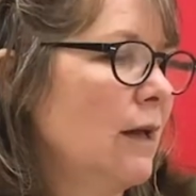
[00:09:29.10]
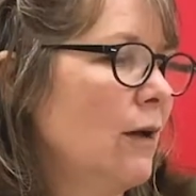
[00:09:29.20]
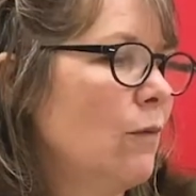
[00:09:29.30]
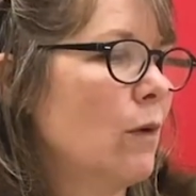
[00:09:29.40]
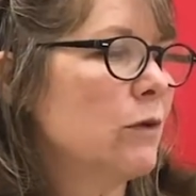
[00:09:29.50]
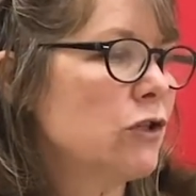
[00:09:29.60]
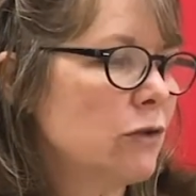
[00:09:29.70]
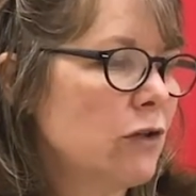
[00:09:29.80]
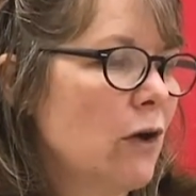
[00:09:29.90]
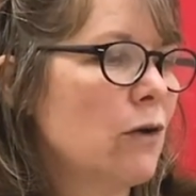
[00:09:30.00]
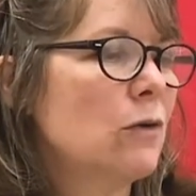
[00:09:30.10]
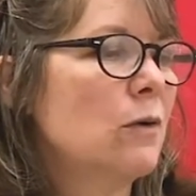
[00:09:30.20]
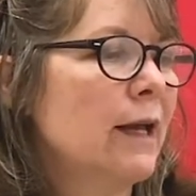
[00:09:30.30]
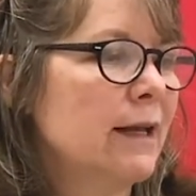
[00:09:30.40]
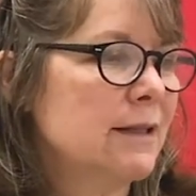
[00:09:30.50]
What was your
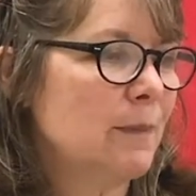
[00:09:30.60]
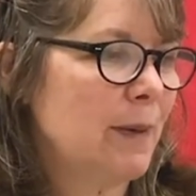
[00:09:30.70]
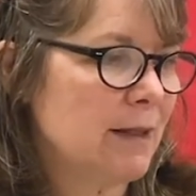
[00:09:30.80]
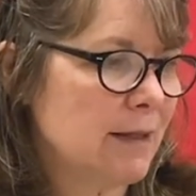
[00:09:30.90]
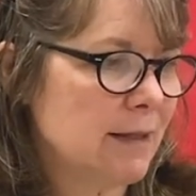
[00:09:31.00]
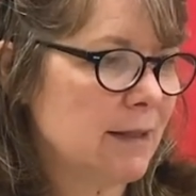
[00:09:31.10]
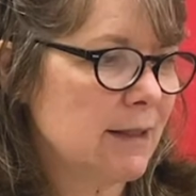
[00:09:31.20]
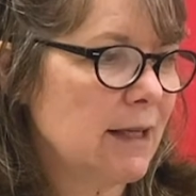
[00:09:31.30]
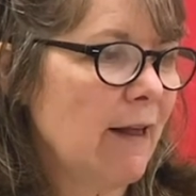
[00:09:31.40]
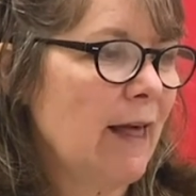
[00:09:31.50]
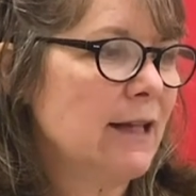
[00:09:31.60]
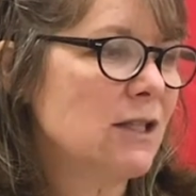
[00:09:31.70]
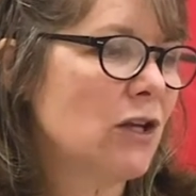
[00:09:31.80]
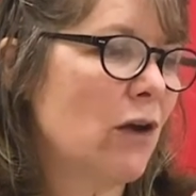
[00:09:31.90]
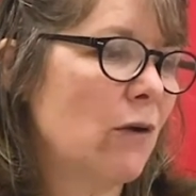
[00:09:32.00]
total expenses? And
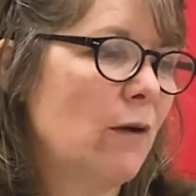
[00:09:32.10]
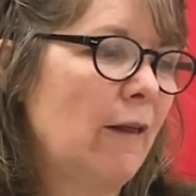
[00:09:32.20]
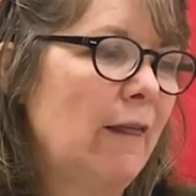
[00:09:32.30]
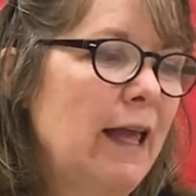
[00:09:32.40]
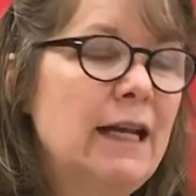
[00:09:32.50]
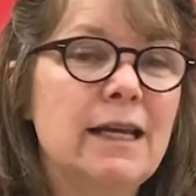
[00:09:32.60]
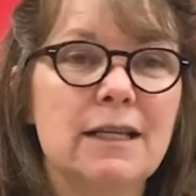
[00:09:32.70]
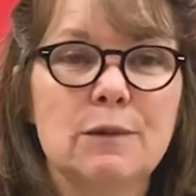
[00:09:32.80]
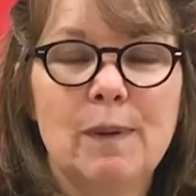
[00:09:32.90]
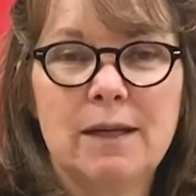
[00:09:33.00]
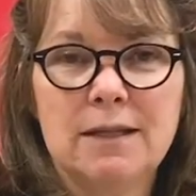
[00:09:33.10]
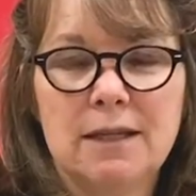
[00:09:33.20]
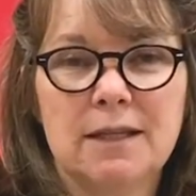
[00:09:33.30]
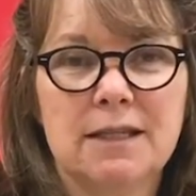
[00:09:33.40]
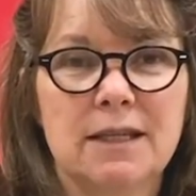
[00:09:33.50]
so any
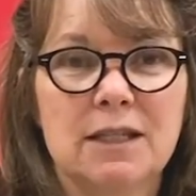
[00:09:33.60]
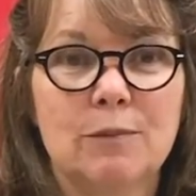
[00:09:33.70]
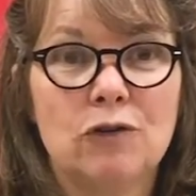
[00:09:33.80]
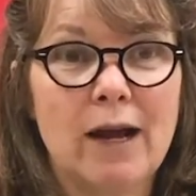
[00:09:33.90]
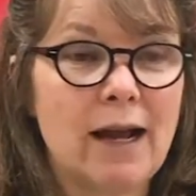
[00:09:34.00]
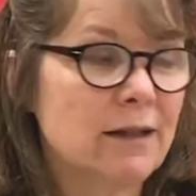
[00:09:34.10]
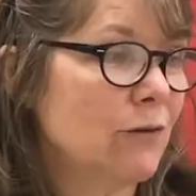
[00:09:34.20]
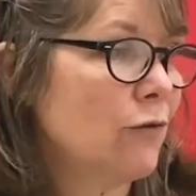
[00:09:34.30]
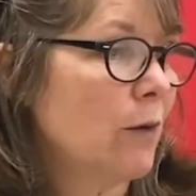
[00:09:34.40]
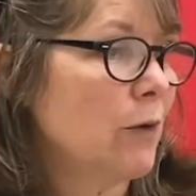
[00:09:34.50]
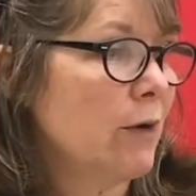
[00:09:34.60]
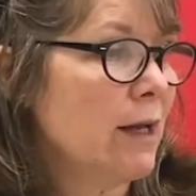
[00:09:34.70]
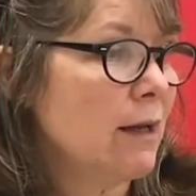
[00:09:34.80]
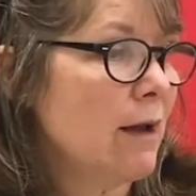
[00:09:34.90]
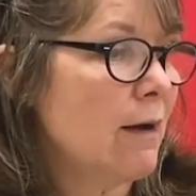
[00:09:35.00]
expenses subtracted from your
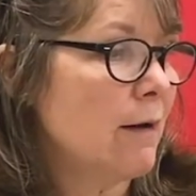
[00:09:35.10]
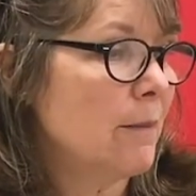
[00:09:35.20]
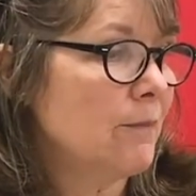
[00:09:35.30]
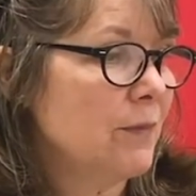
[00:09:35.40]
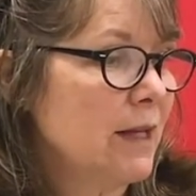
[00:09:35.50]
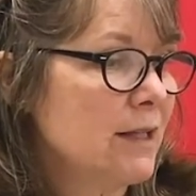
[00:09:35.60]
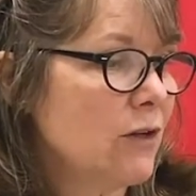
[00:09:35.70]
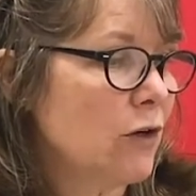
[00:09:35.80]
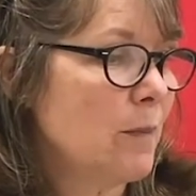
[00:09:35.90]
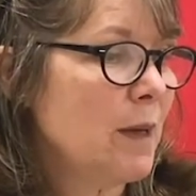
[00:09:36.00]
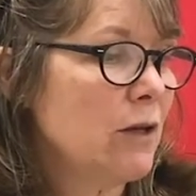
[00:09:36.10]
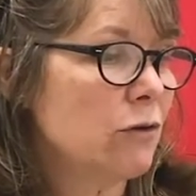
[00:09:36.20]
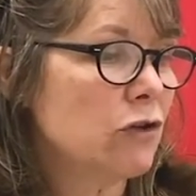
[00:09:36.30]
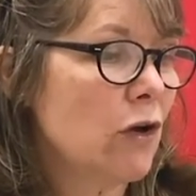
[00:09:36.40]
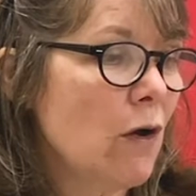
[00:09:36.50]
income is going to be
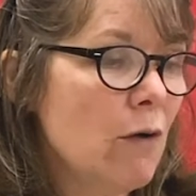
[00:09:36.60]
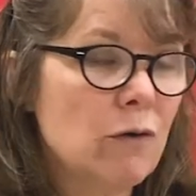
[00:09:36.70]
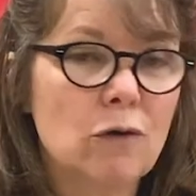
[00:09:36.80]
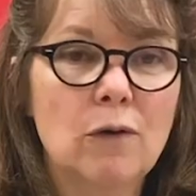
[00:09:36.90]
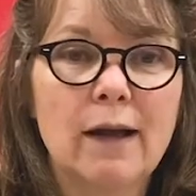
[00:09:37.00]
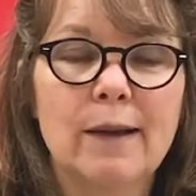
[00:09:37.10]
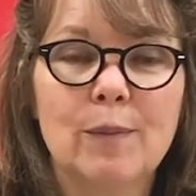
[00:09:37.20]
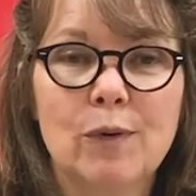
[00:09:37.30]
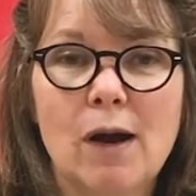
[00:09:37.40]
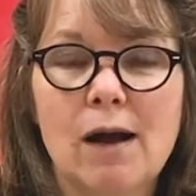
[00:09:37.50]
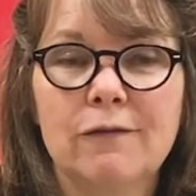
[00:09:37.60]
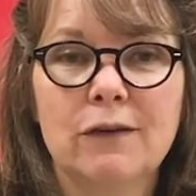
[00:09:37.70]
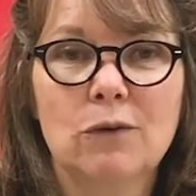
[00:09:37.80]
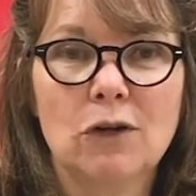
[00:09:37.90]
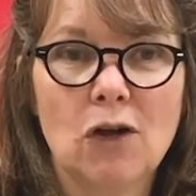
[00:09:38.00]
your total profit
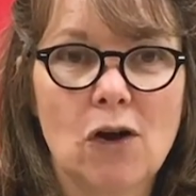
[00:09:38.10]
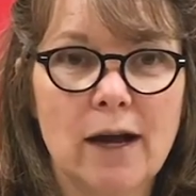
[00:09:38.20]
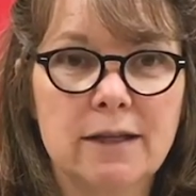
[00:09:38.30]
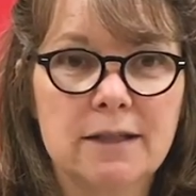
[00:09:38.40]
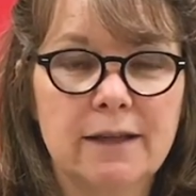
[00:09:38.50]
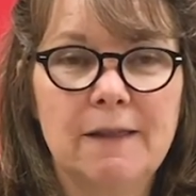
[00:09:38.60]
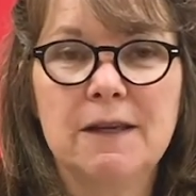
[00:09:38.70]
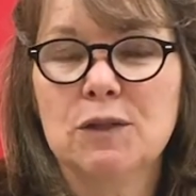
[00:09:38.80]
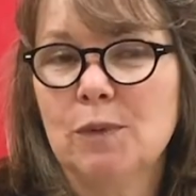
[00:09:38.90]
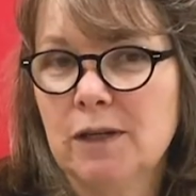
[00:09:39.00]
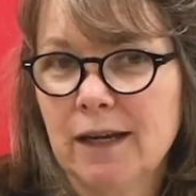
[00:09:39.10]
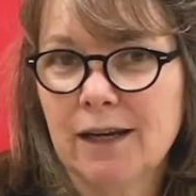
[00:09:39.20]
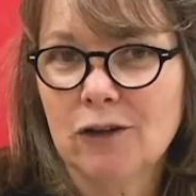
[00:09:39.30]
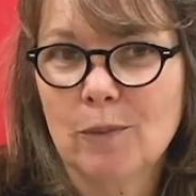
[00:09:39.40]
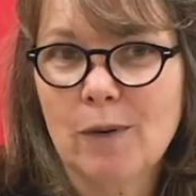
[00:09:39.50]
or loss in this
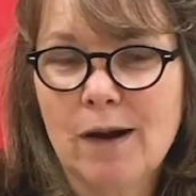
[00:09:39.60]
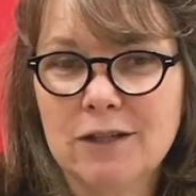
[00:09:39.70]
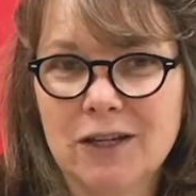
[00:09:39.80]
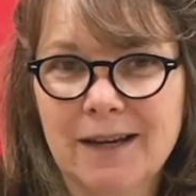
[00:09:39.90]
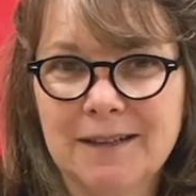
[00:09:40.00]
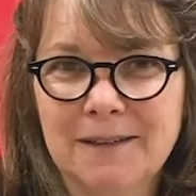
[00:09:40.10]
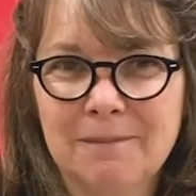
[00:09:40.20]
particular project.